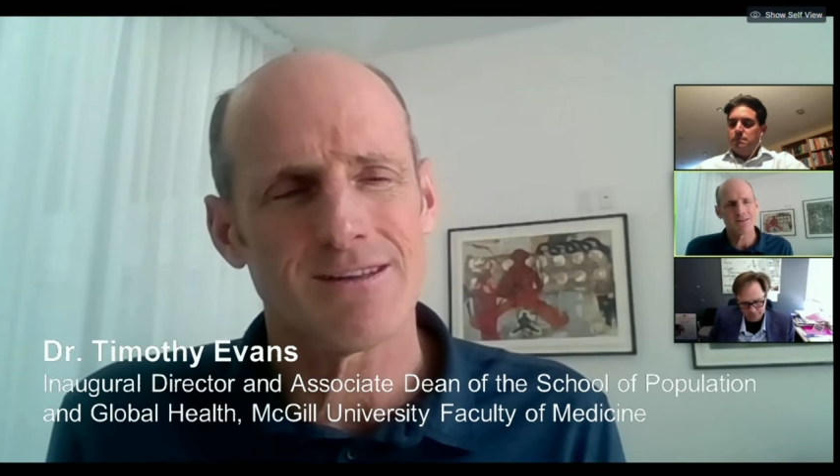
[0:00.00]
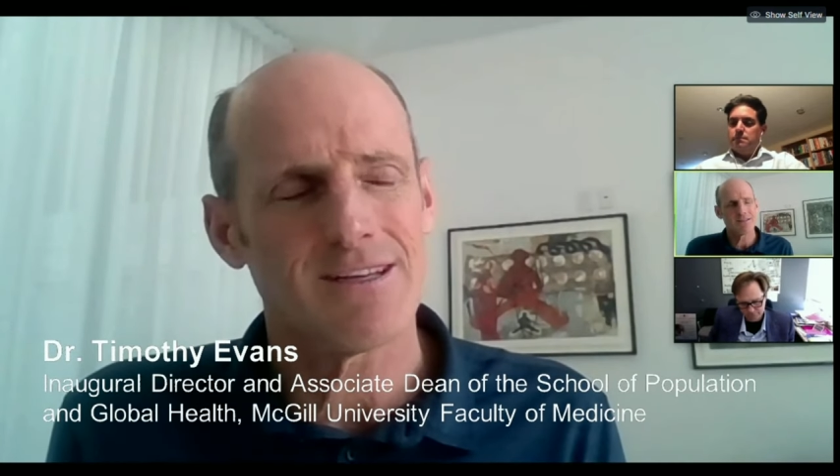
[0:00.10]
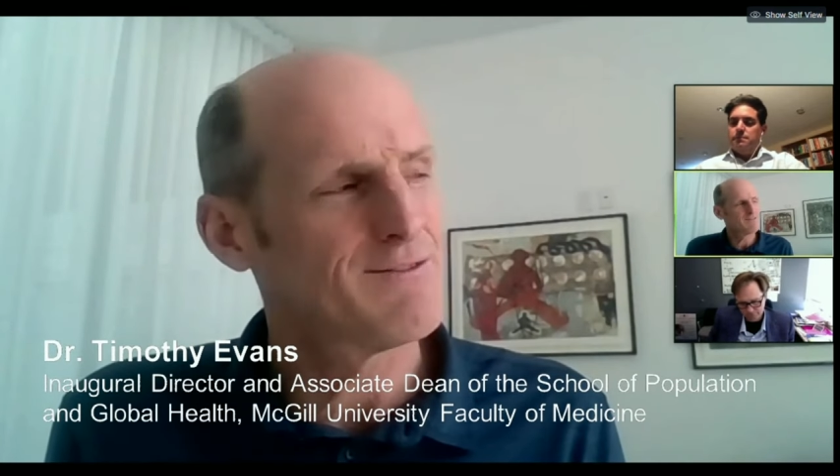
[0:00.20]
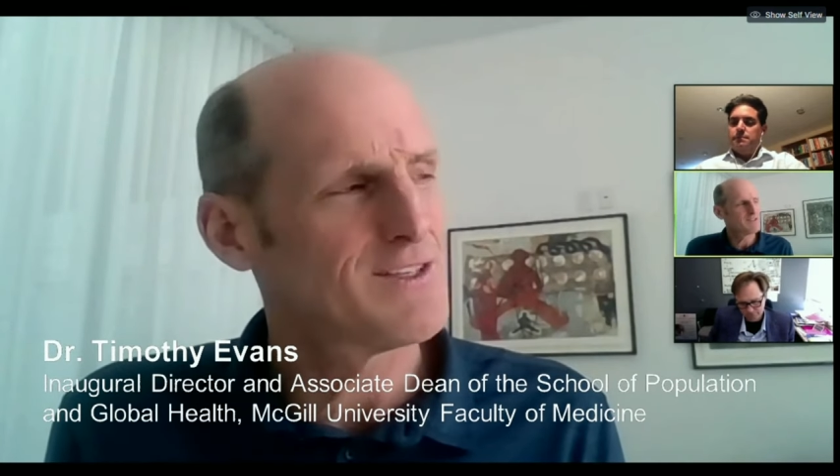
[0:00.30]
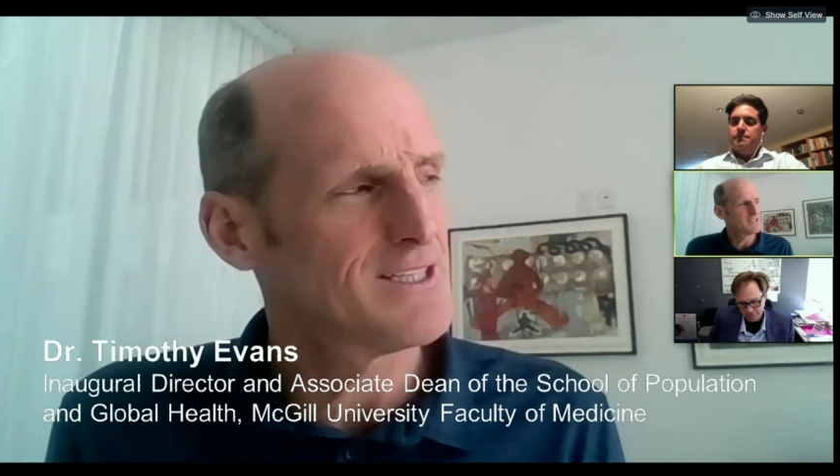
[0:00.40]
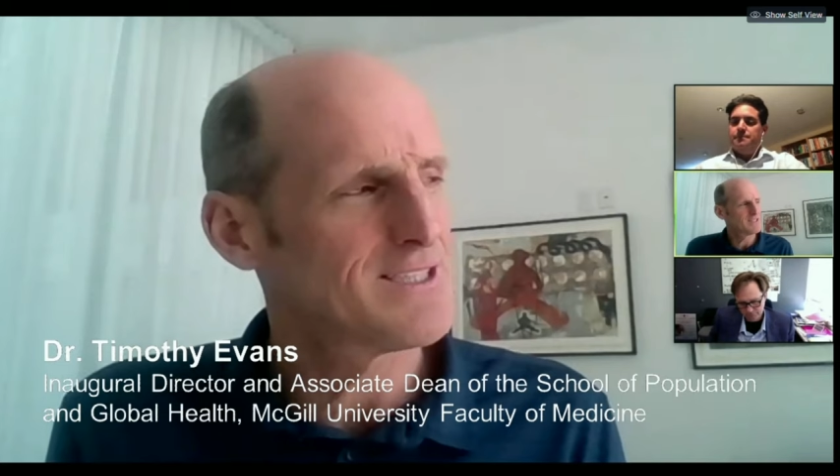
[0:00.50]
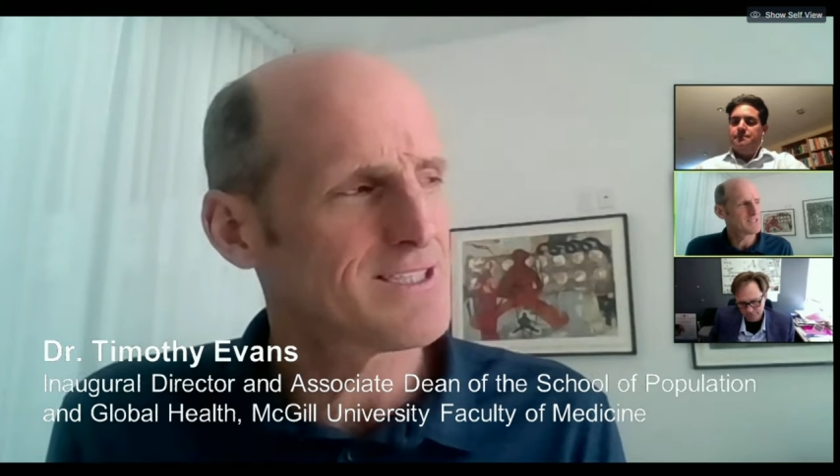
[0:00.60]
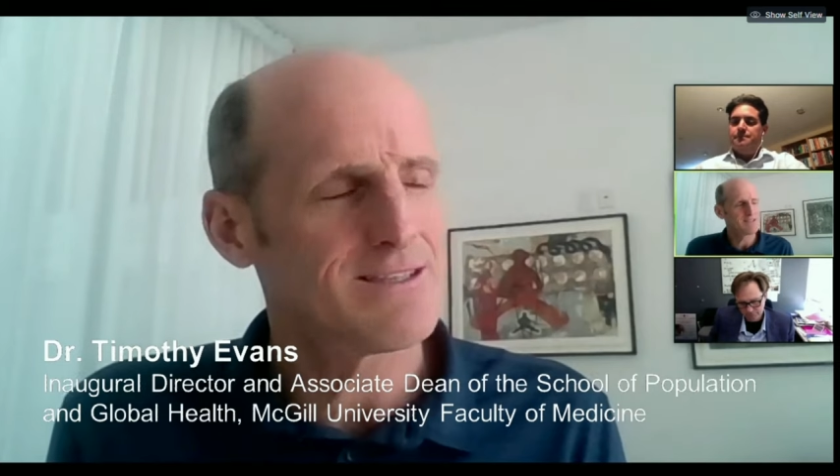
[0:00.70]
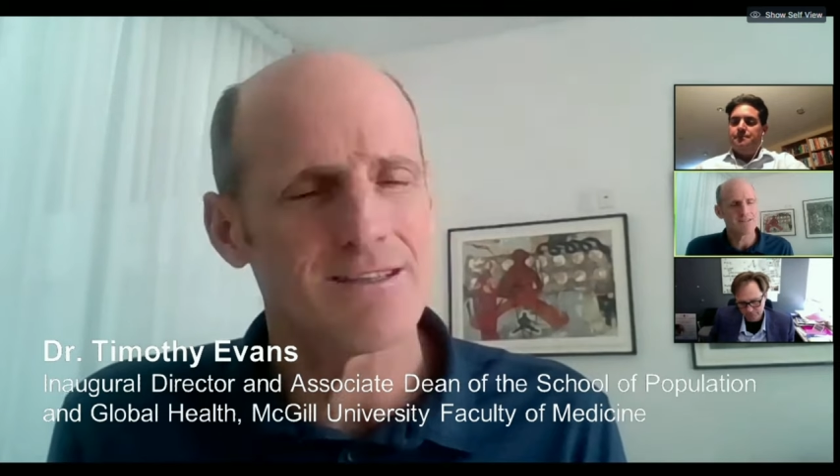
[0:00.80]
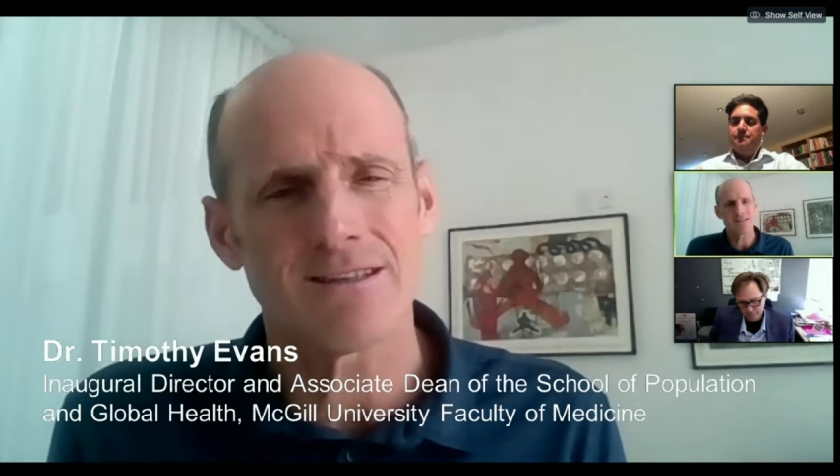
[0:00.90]

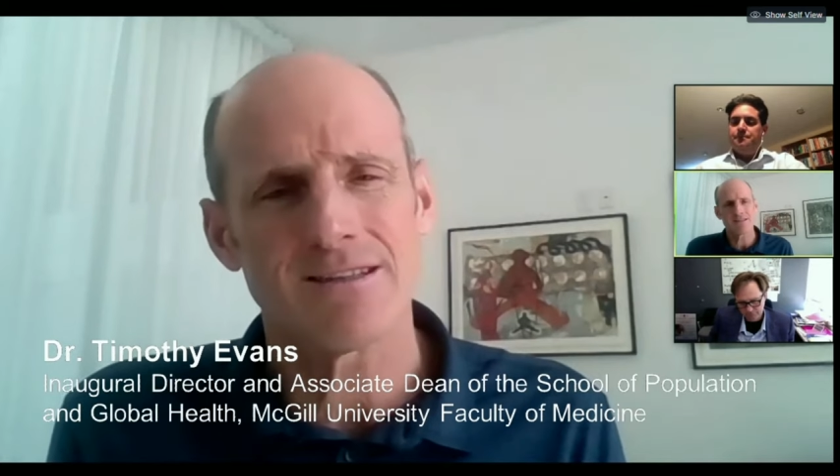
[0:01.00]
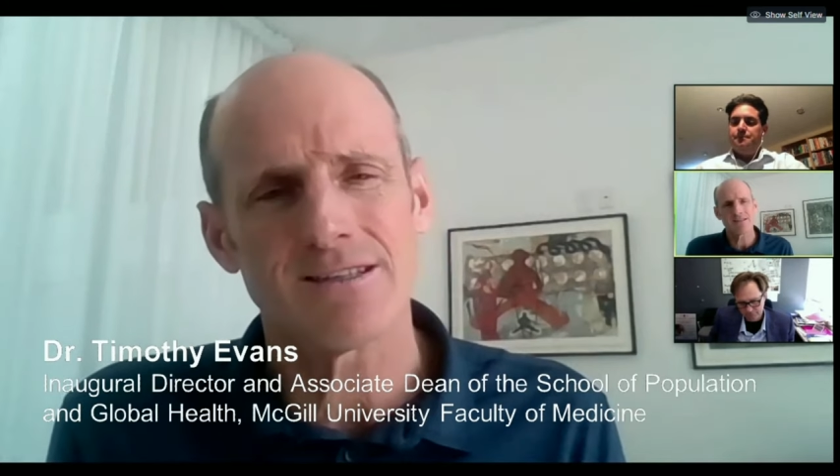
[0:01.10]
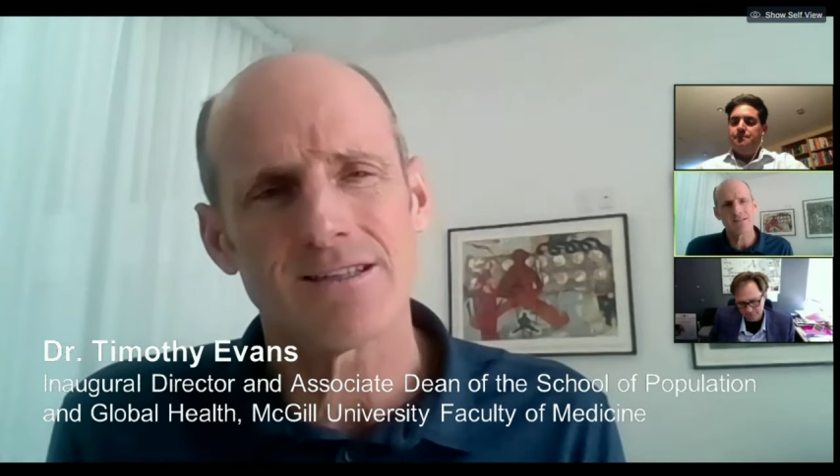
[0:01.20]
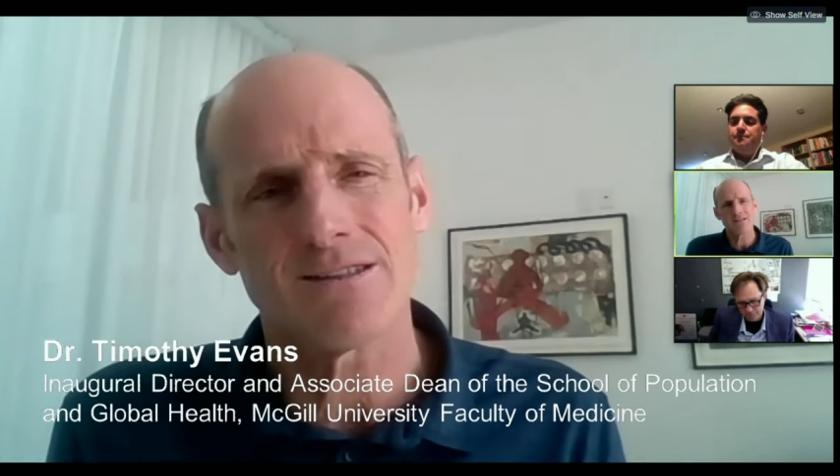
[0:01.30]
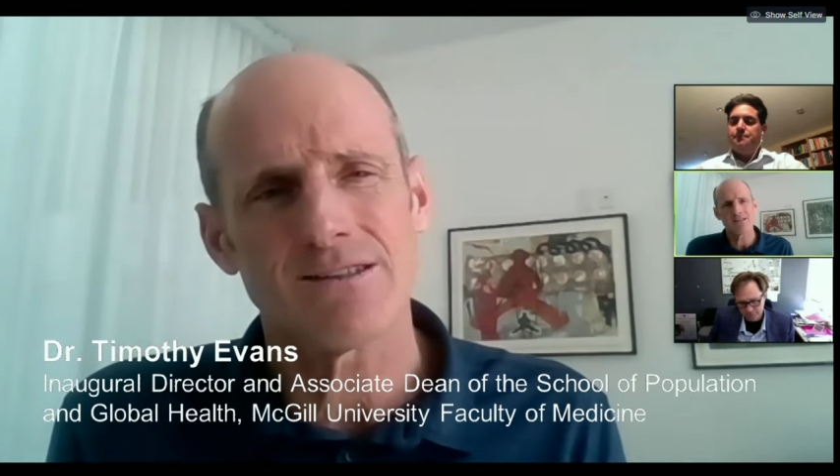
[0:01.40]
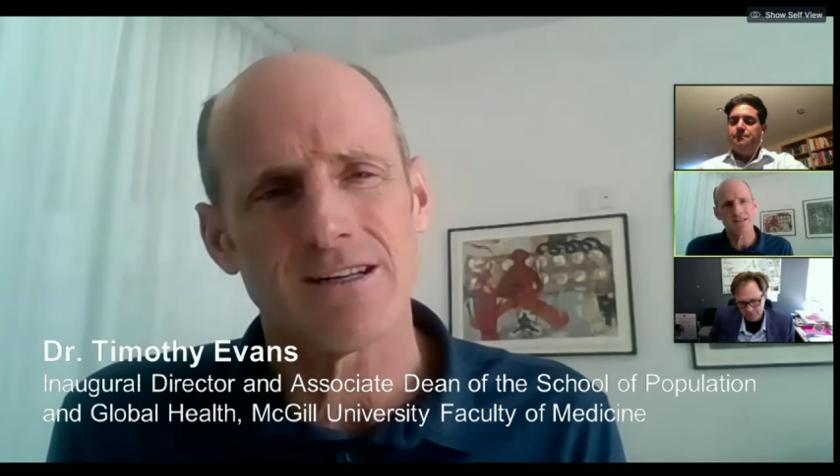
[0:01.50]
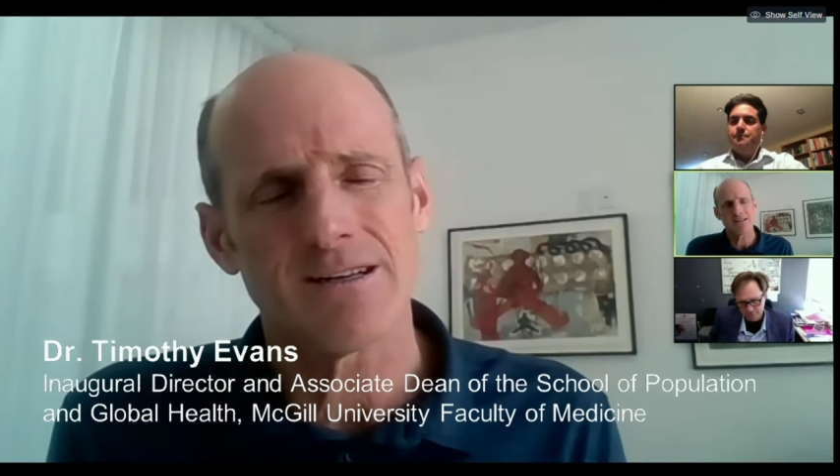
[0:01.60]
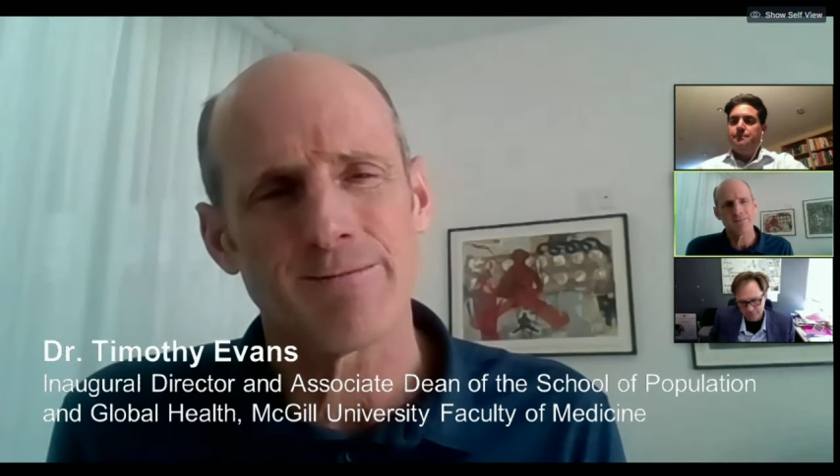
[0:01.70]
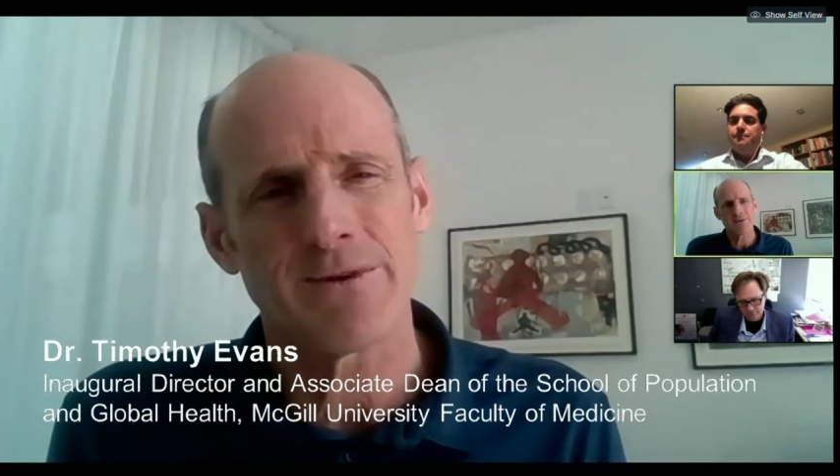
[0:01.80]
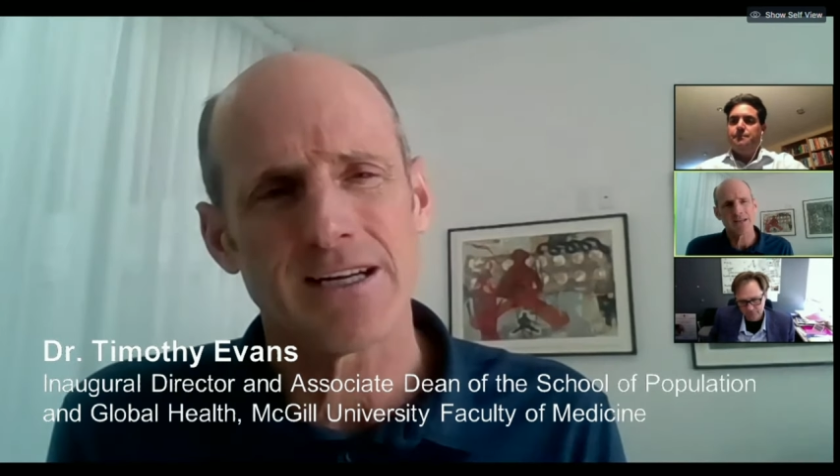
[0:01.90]
evidence that they're um,